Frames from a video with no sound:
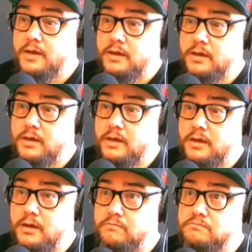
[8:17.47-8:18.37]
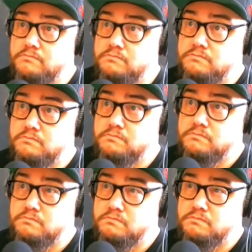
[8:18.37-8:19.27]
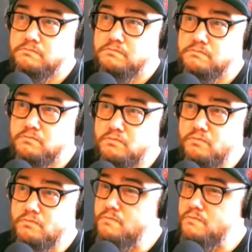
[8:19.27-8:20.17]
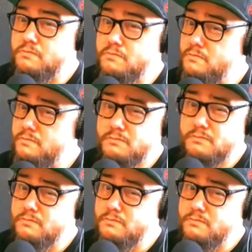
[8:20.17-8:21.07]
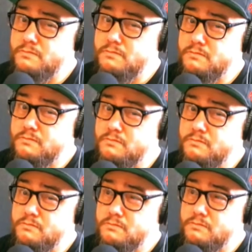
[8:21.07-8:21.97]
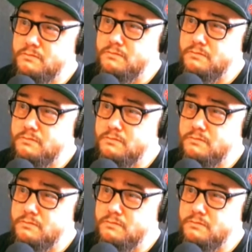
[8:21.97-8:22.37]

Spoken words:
This person isn't speaking.